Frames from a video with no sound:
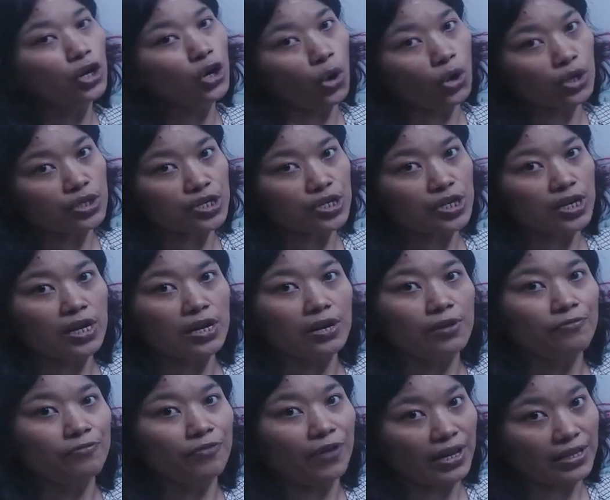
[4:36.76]

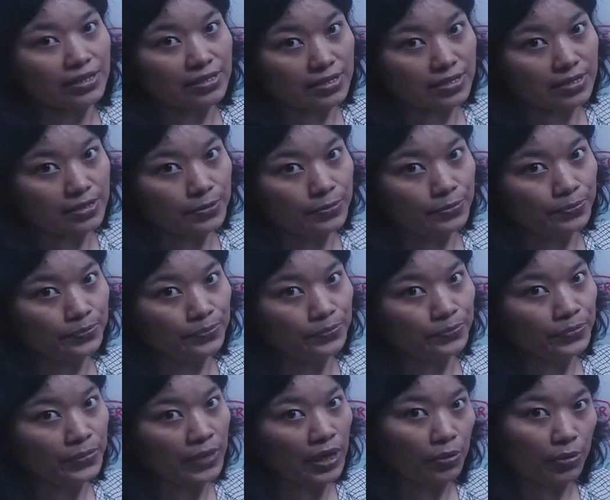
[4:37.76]
logical files,
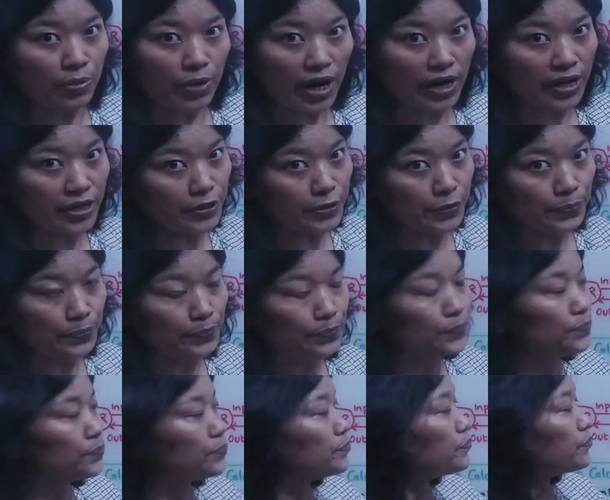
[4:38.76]
right?
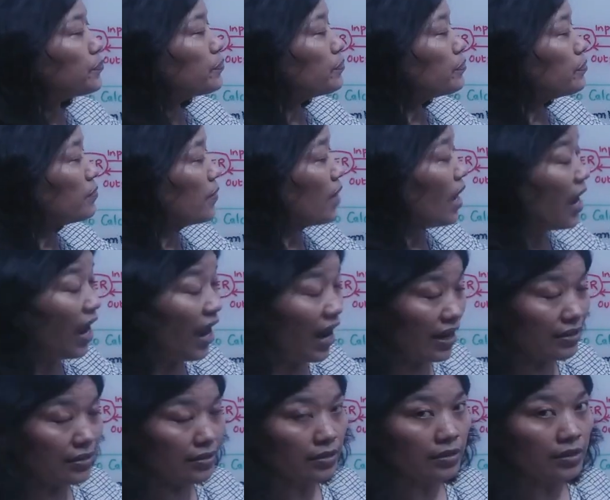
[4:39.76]

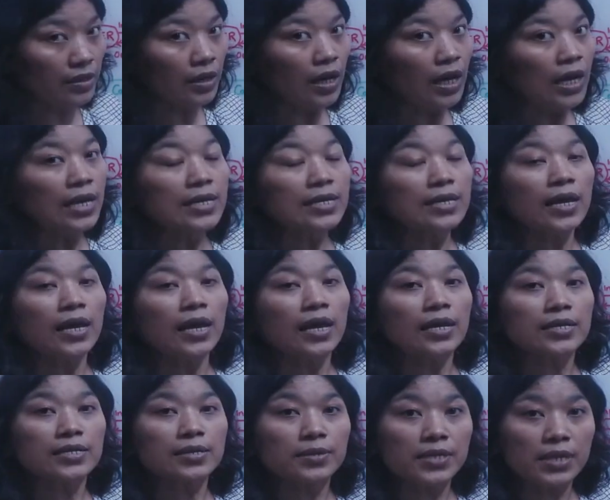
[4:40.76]
And
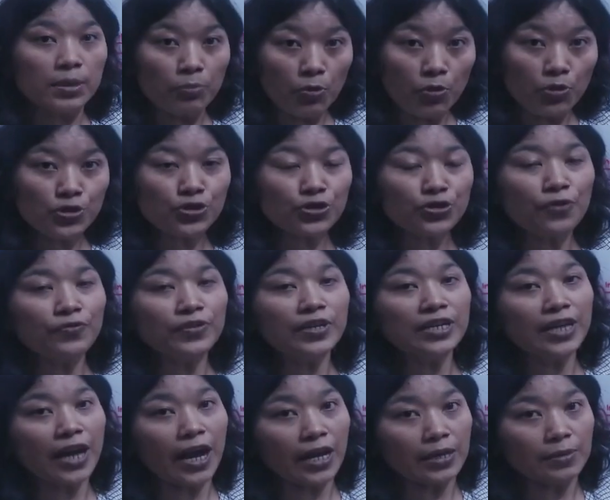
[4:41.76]
so most of the
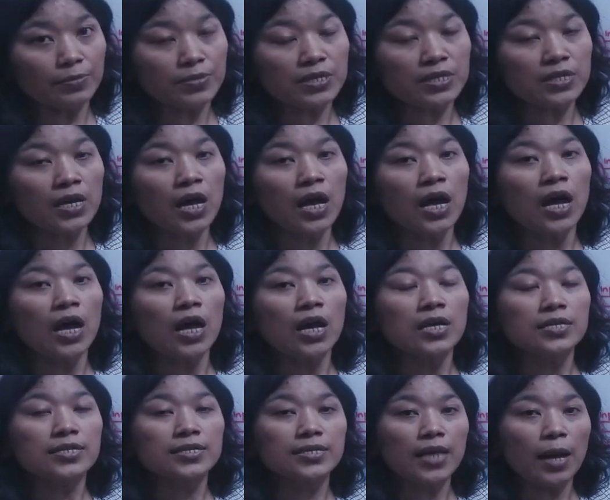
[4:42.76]
times
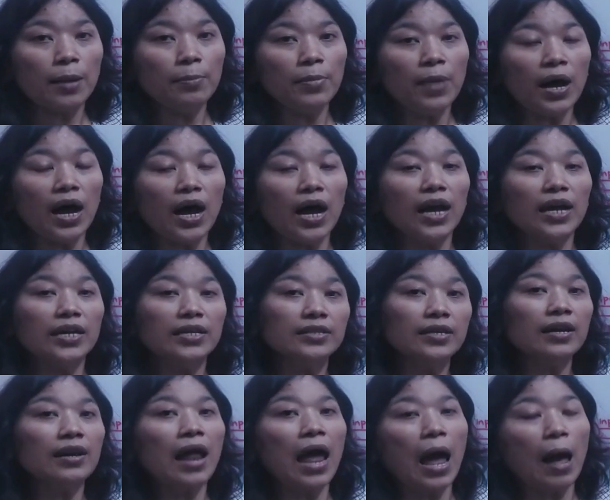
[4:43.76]
some
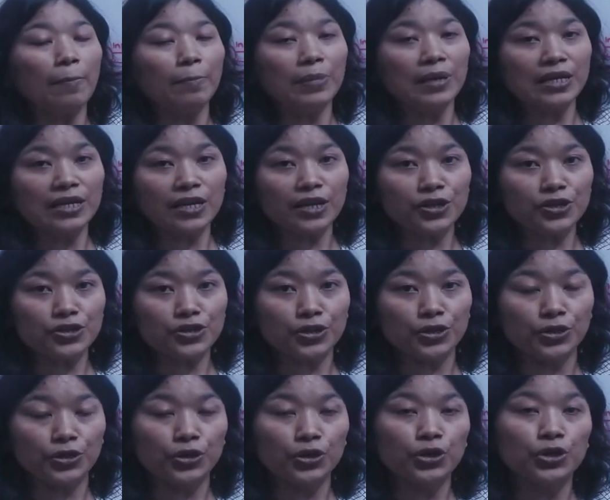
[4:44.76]
another
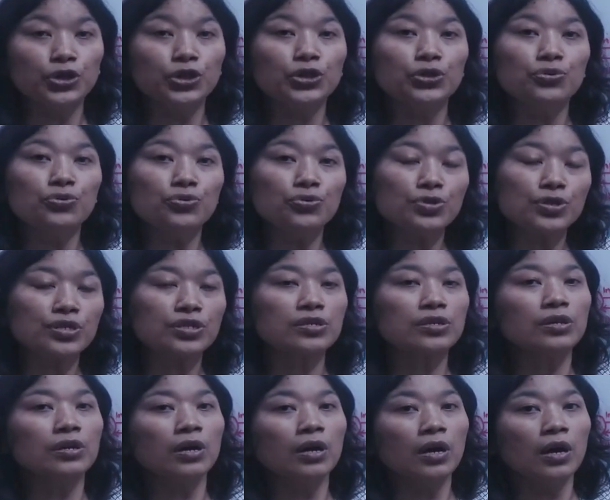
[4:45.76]
application used
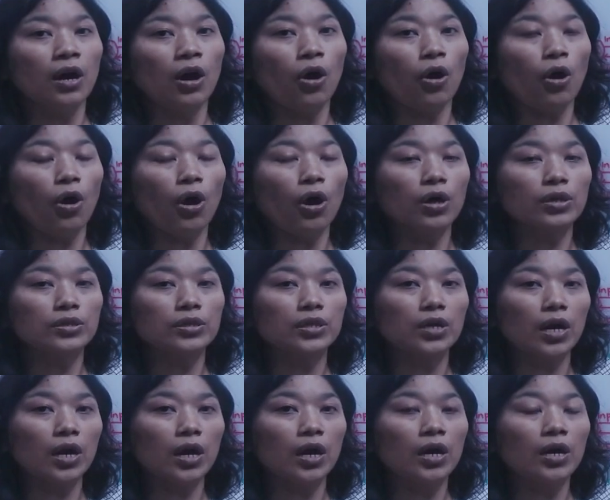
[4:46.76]

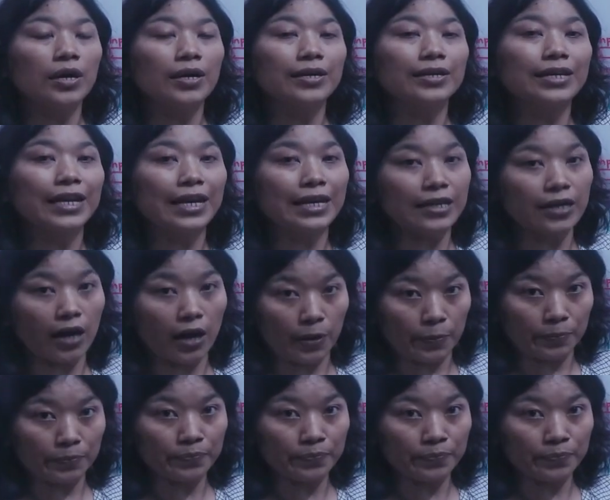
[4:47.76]
the data,